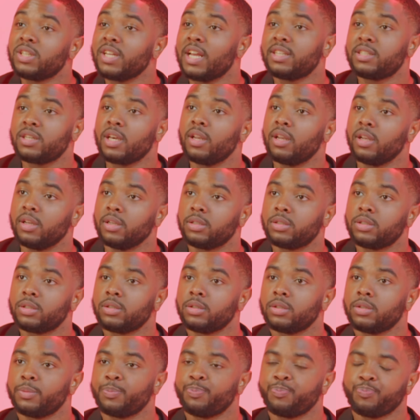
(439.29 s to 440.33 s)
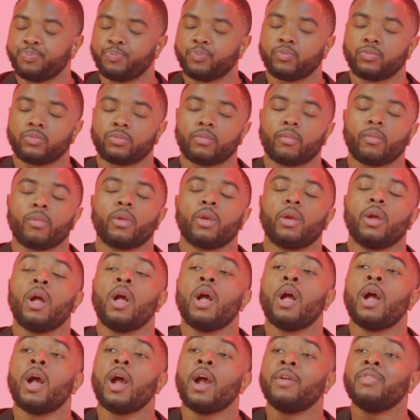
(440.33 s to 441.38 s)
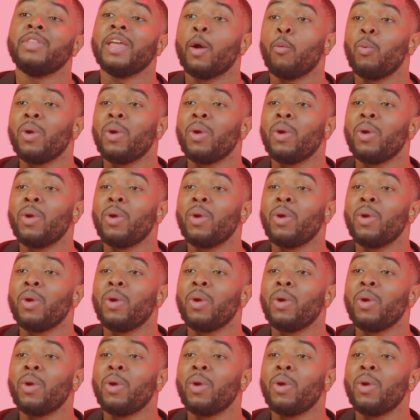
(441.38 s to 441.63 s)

tell us? That